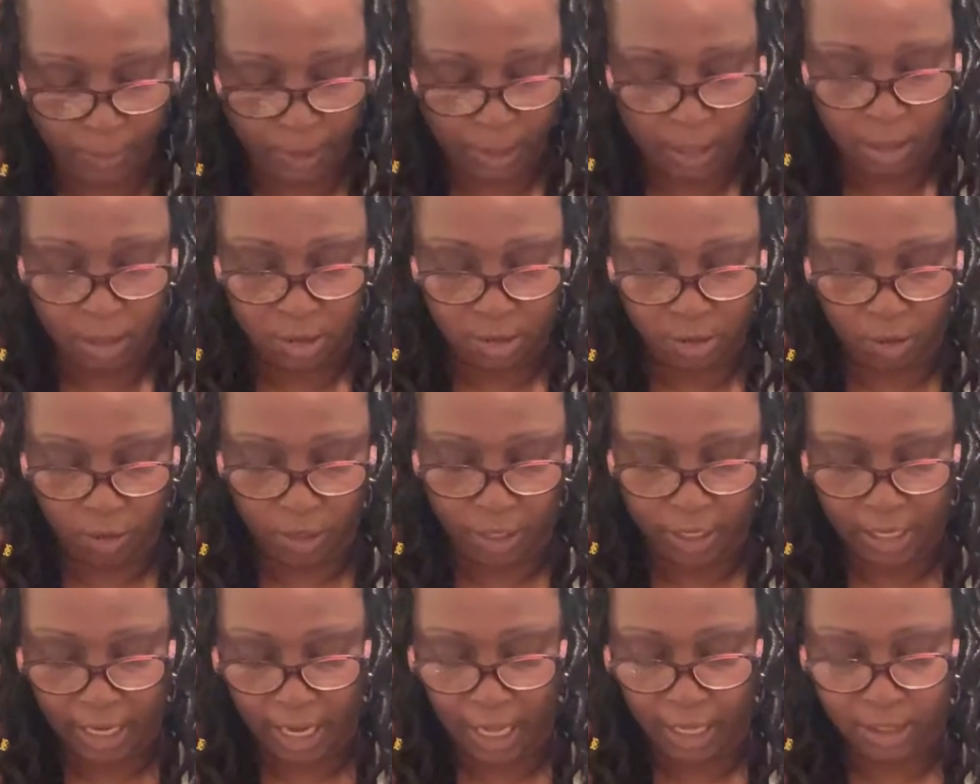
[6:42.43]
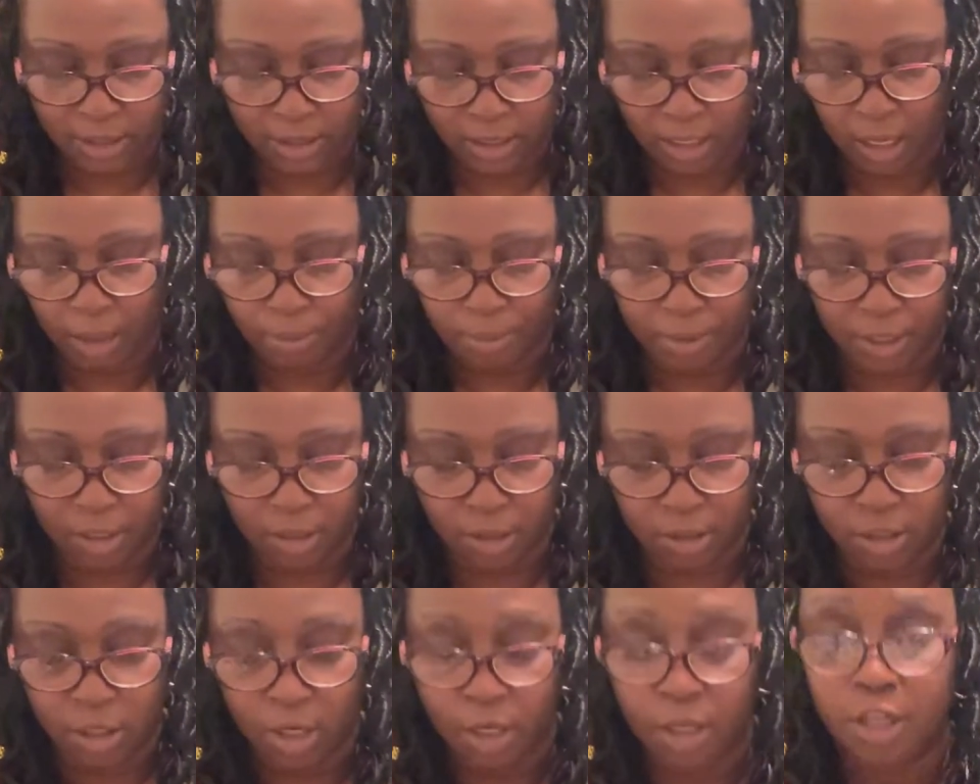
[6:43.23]
So the next step
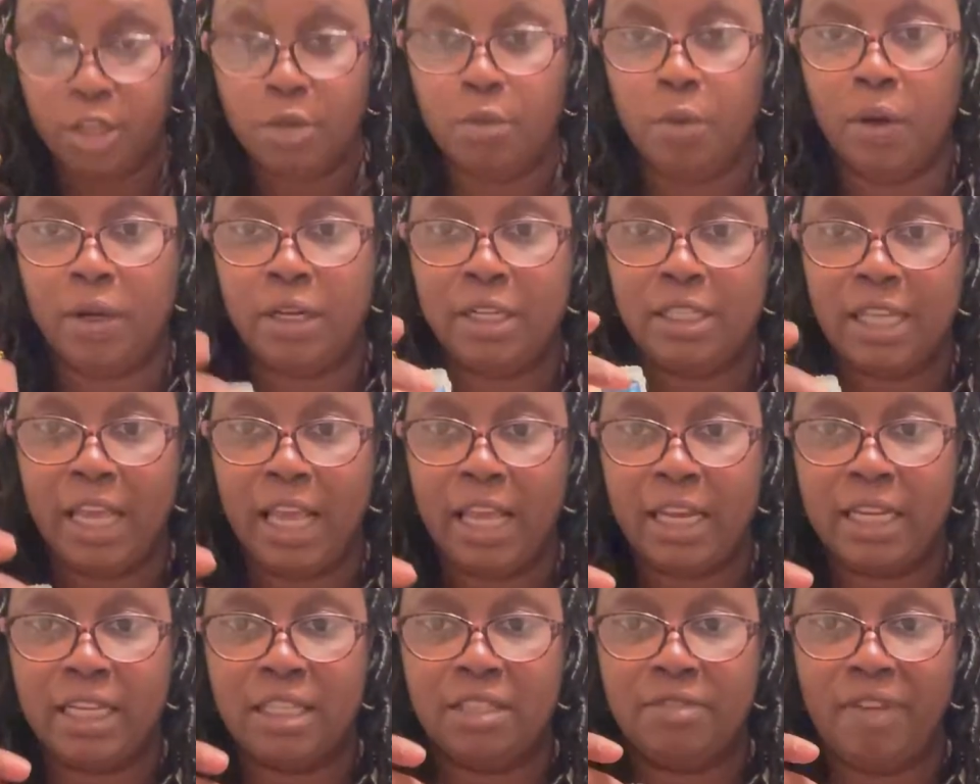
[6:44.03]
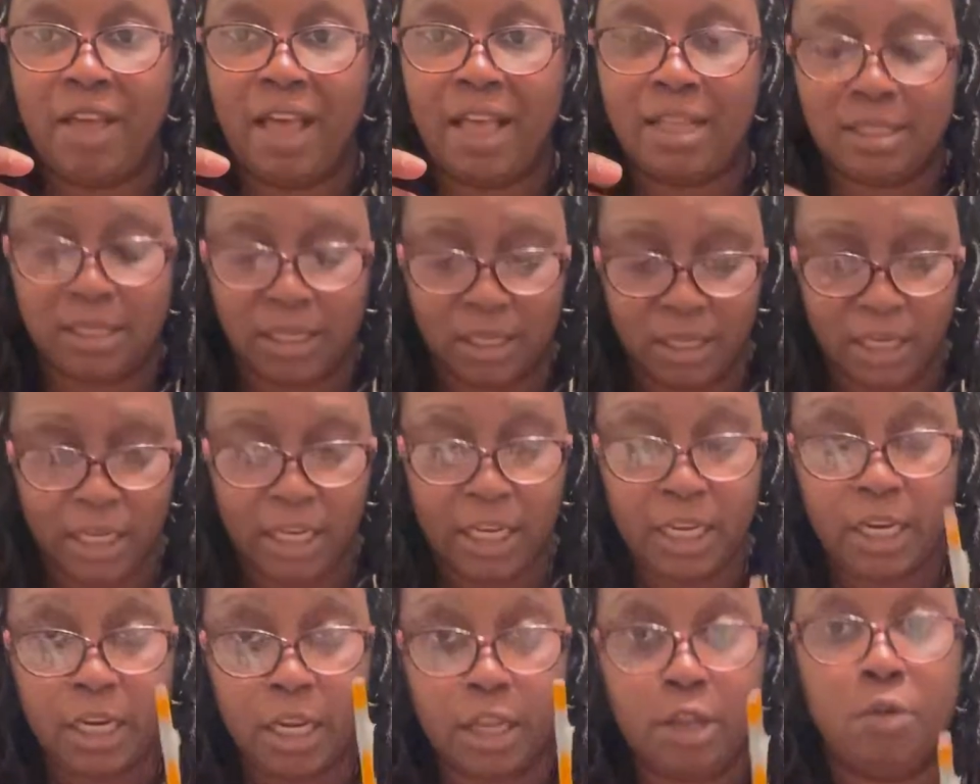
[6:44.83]
is you want to take this
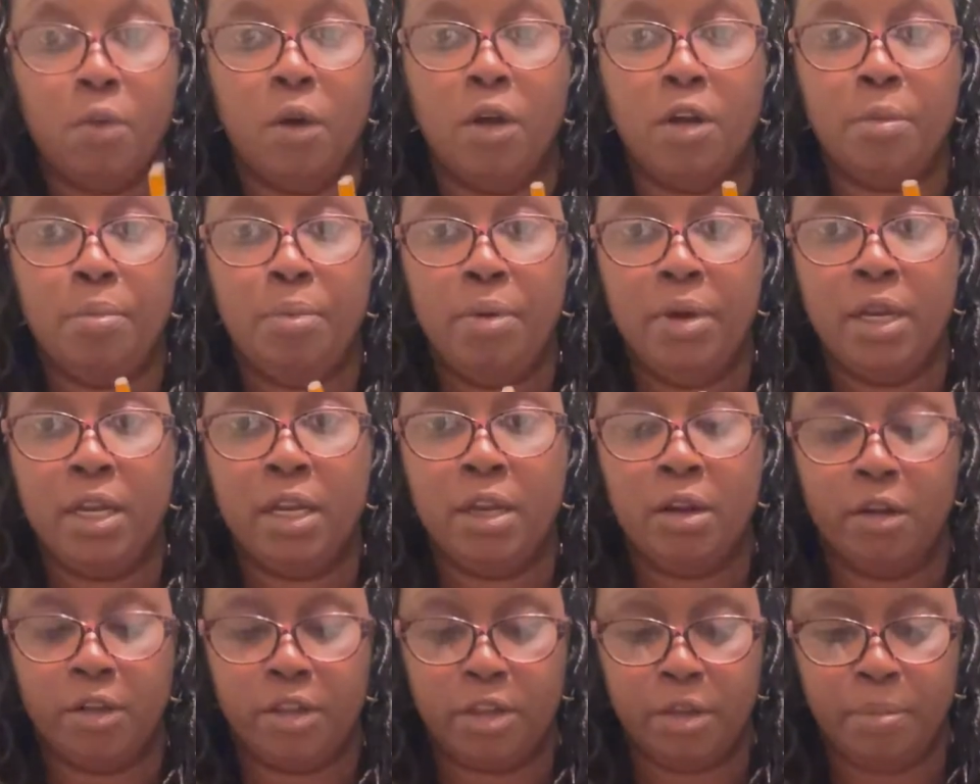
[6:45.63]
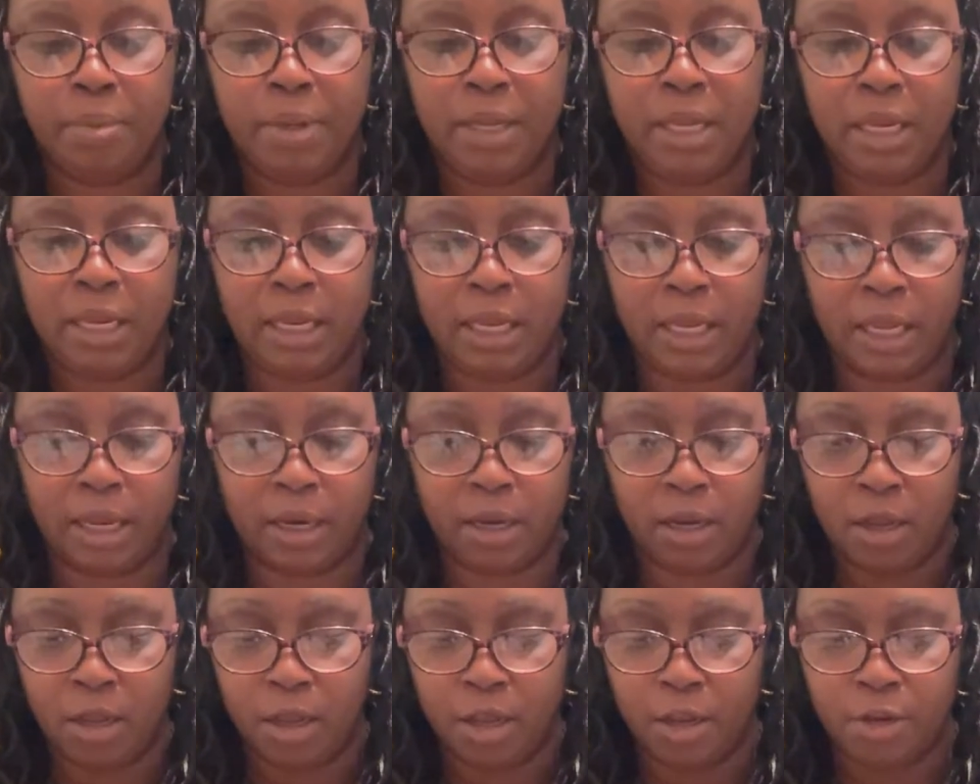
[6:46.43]
Vaseline and you want to put it on your pen.